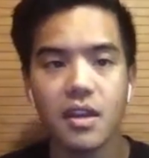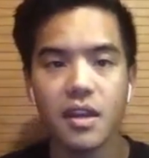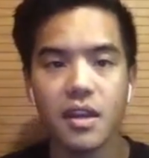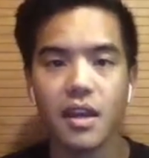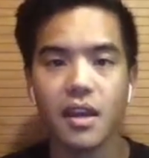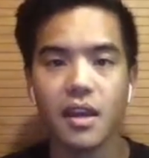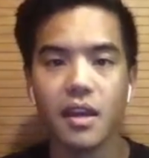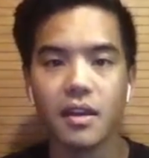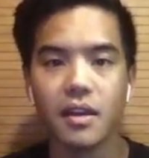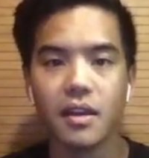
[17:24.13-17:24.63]

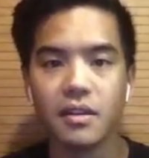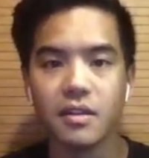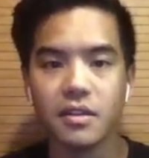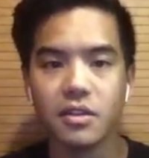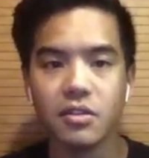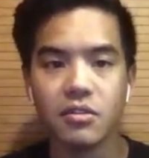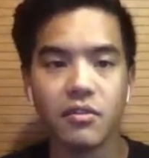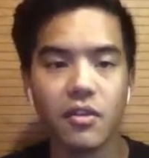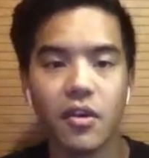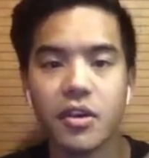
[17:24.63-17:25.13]
and
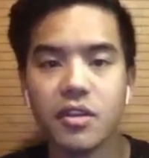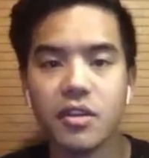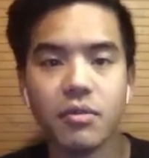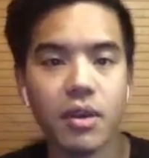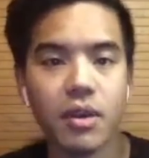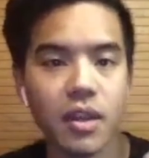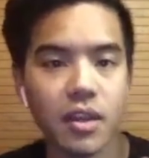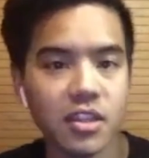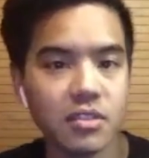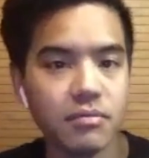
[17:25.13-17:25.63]
you've already
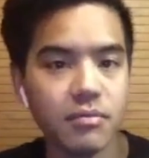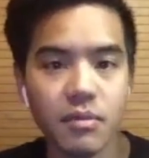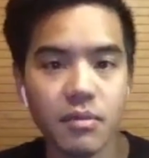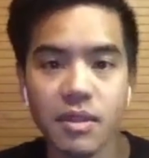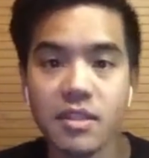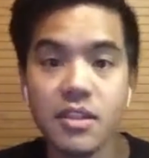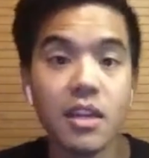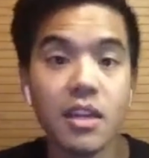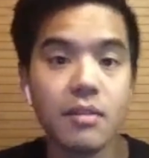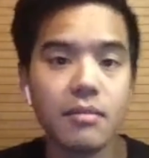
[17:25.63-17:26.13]
raised maybe
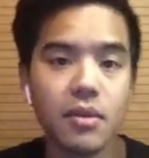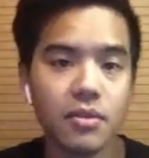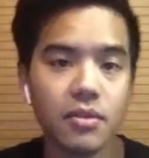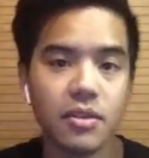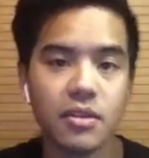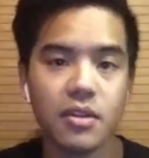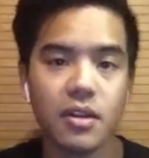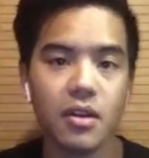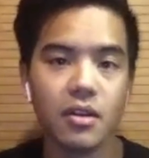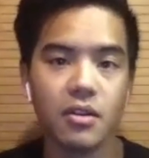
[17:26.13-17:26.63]
$10 million